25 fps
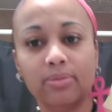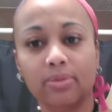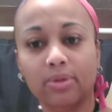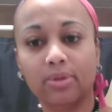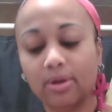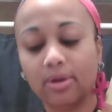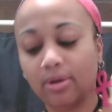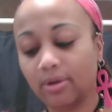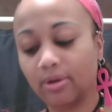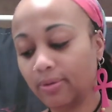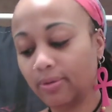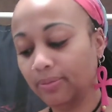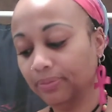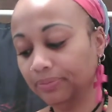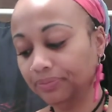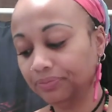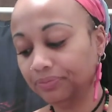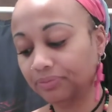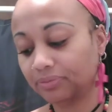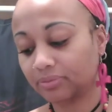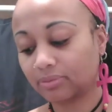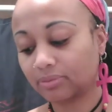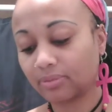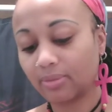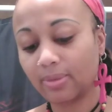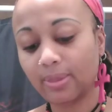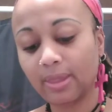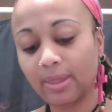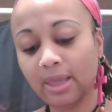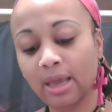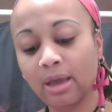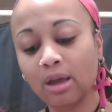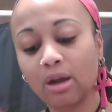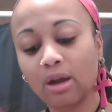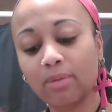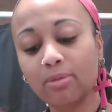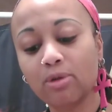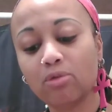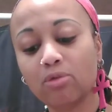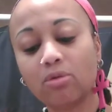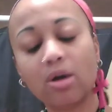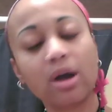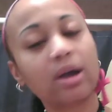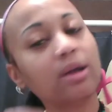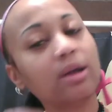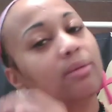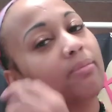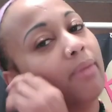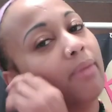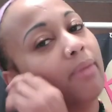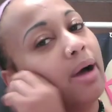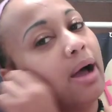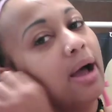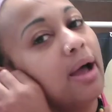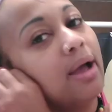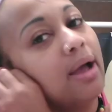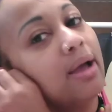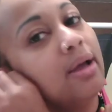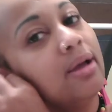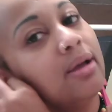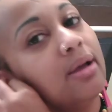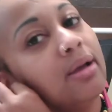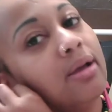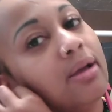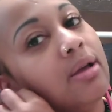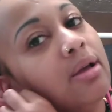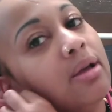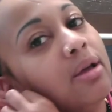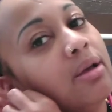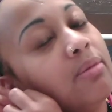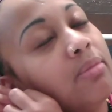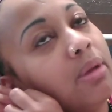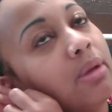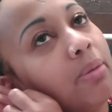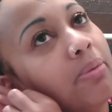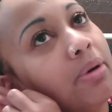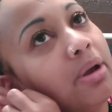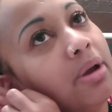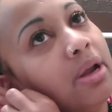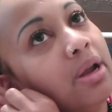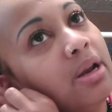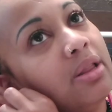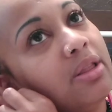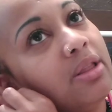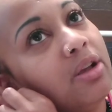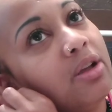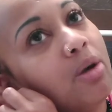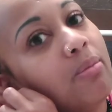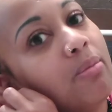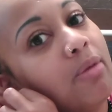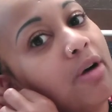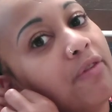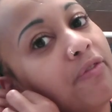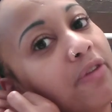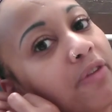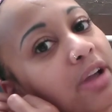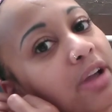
There. I'm gonna be rocking my I put anything on my